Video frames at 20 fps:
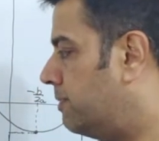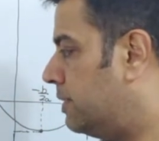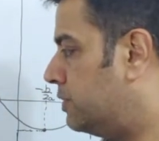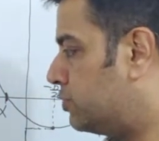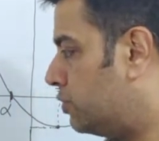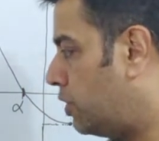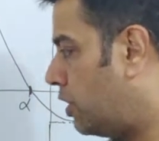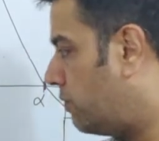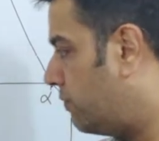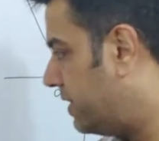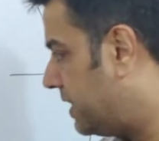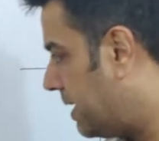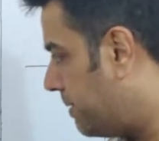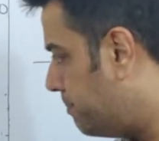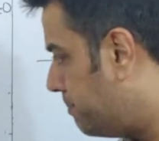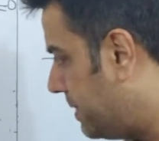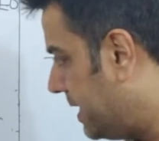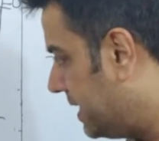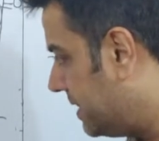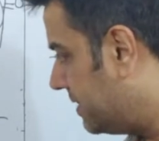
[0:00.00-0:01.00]
So now when I
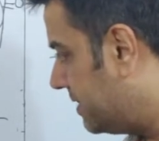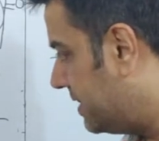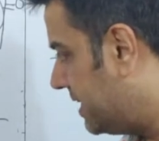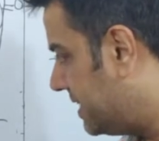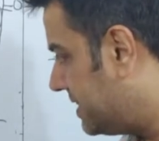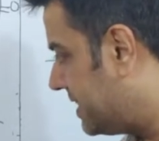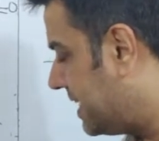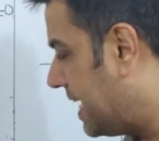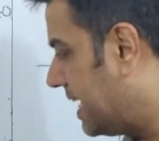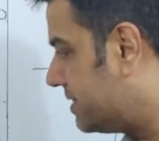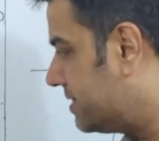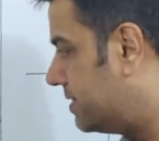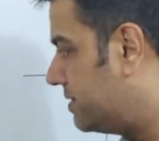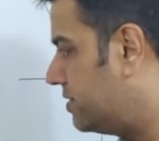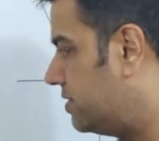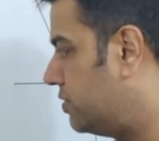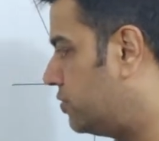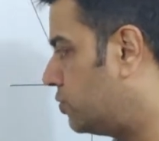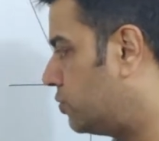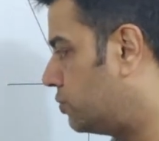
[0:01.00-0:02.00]
make this as a
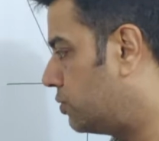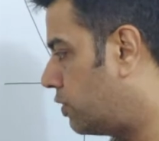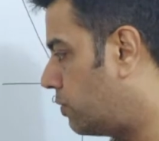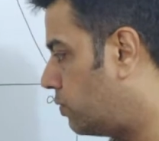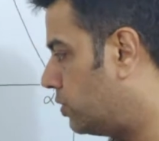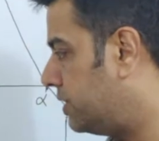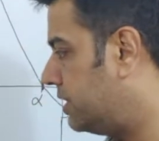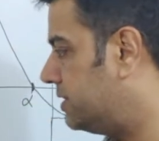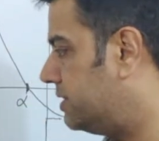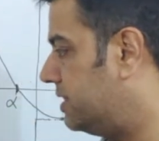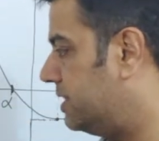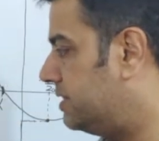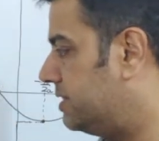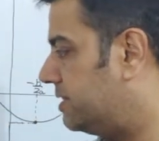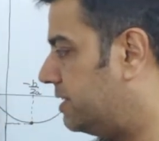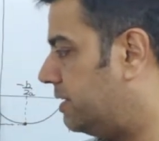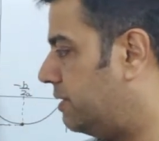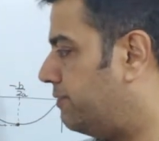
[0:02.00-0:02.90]
0, now what is this?